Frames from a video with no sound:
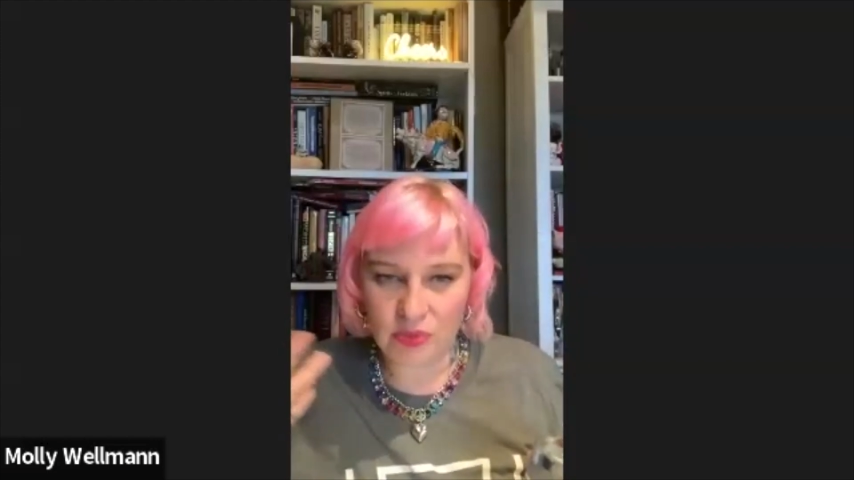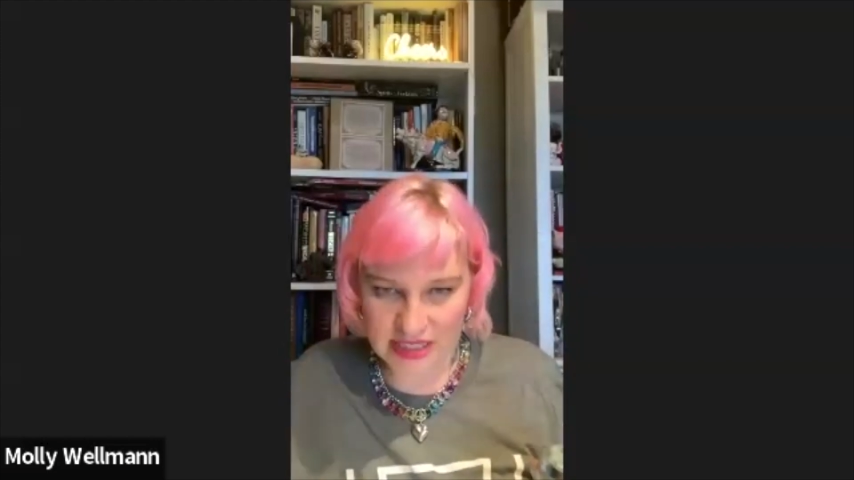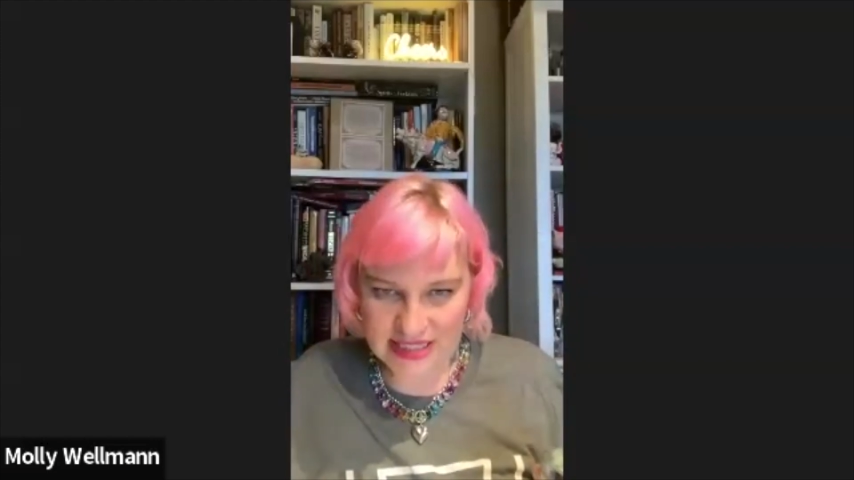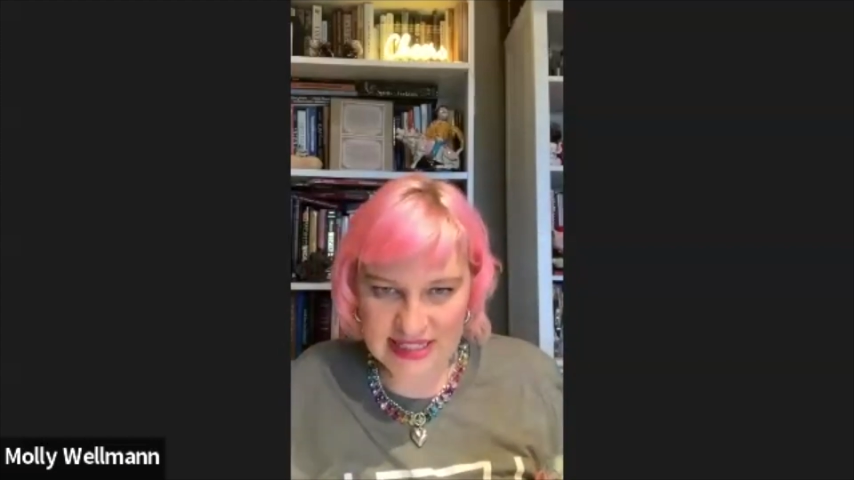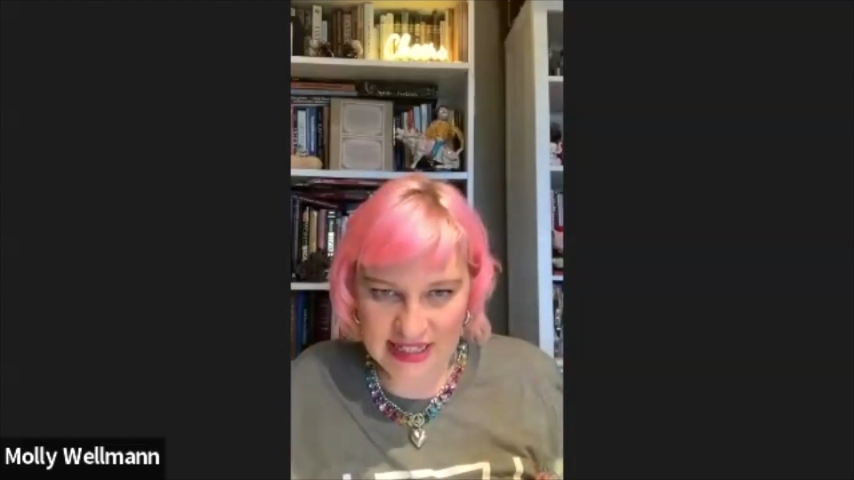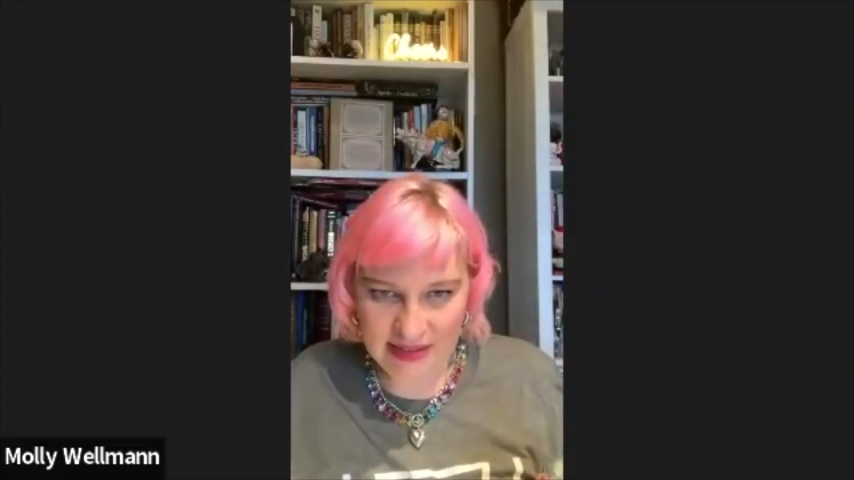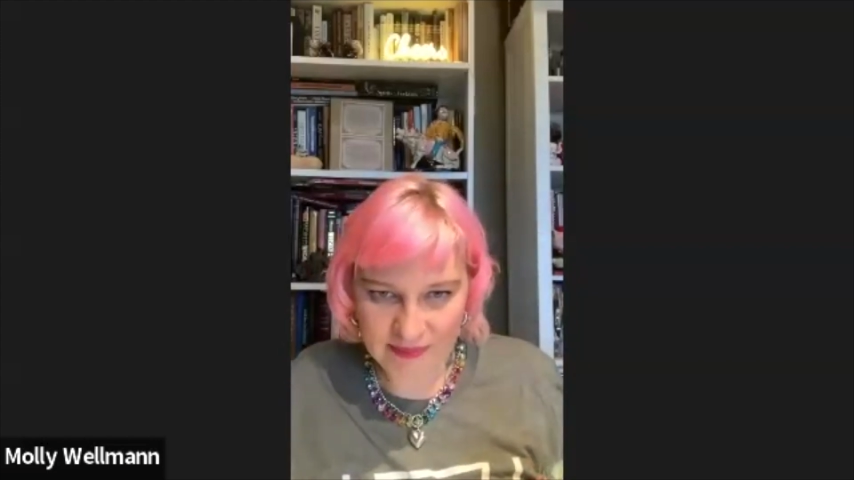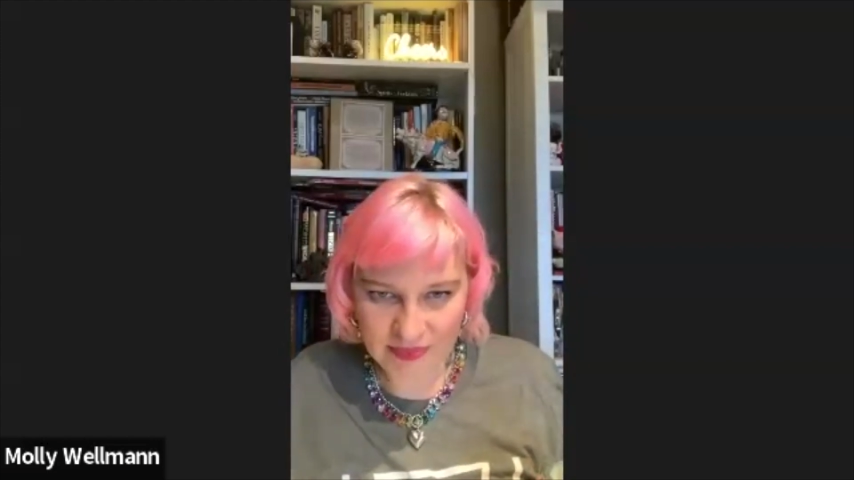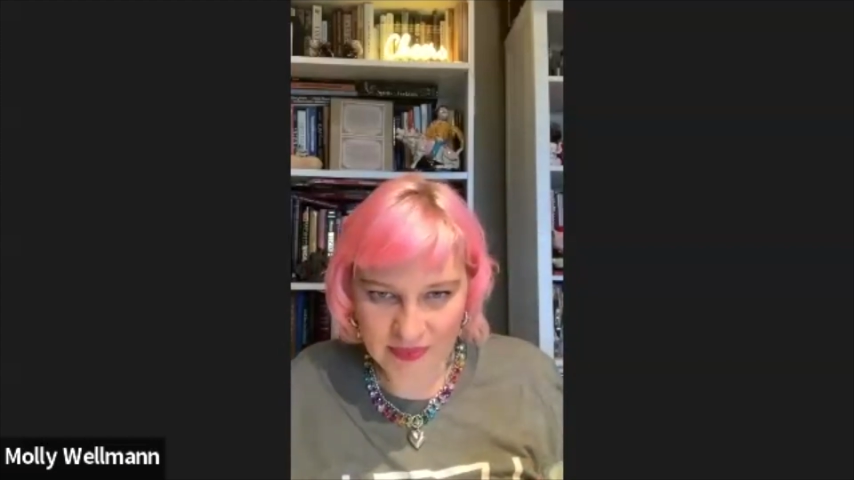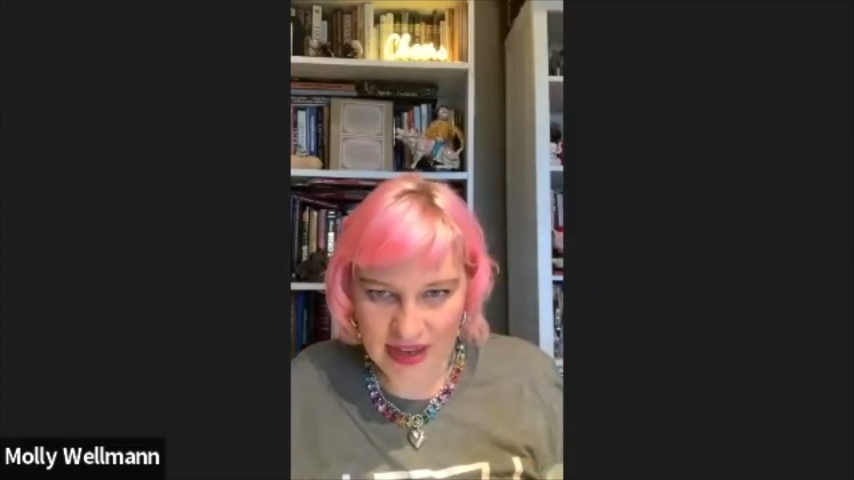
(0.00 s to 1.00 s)
whiskey,
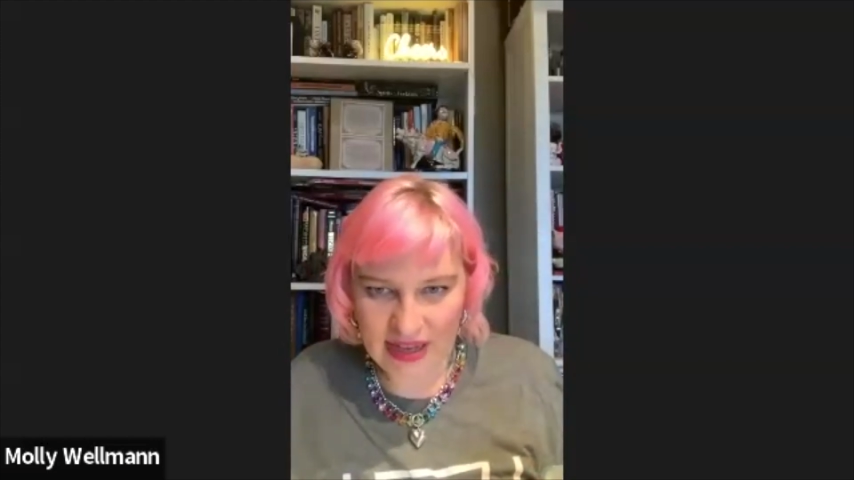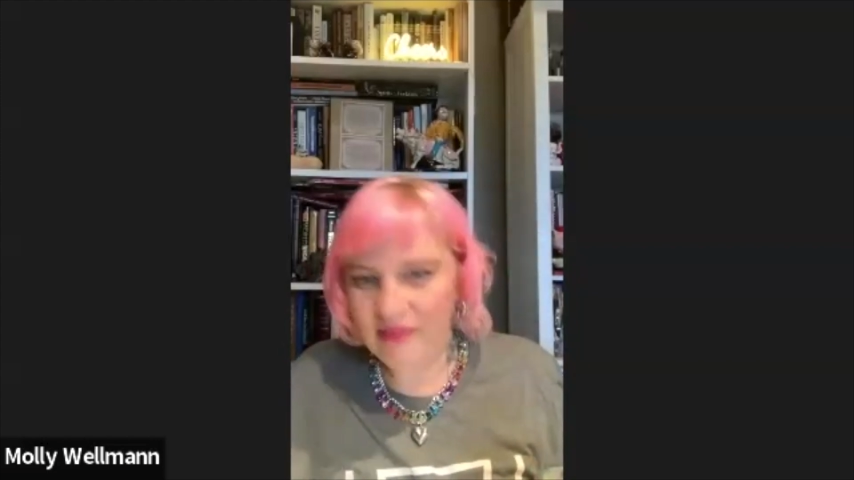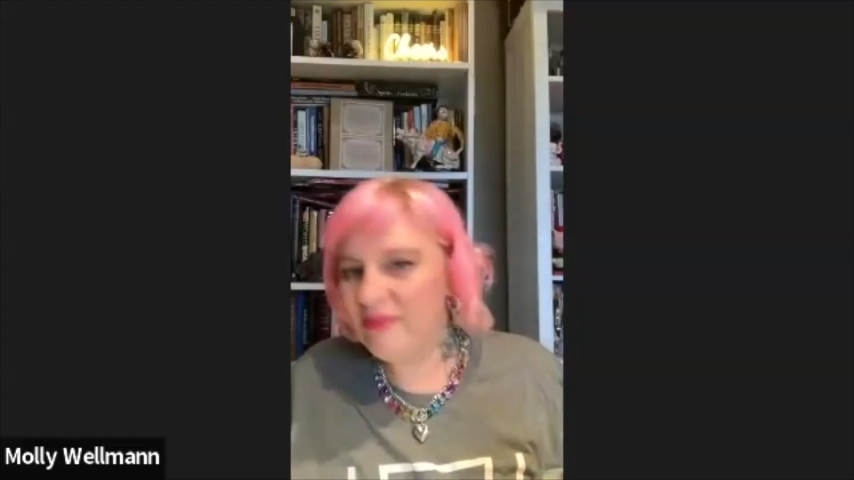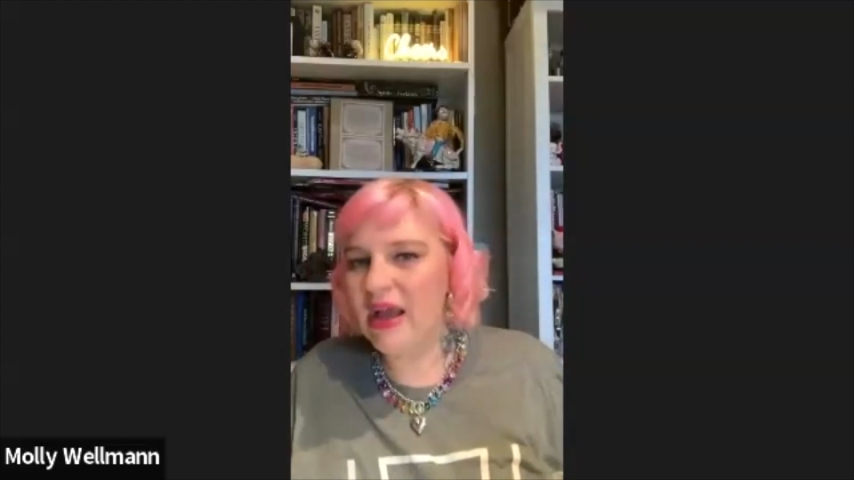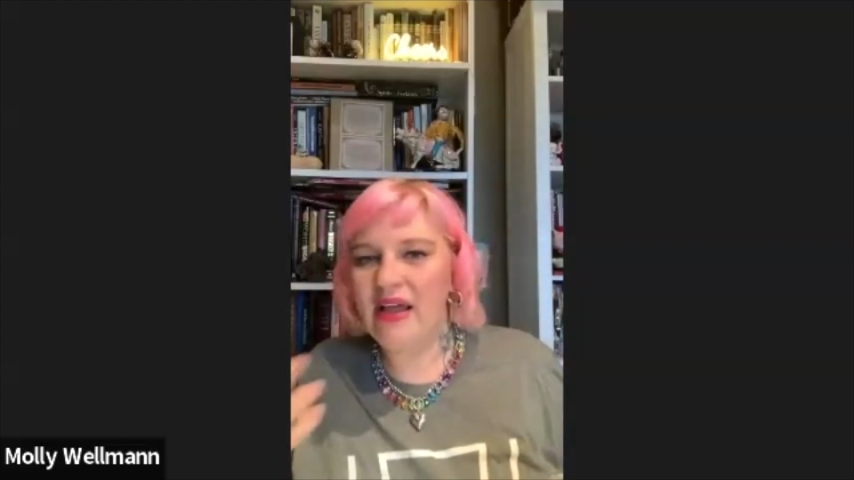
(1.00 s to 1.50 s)
right? I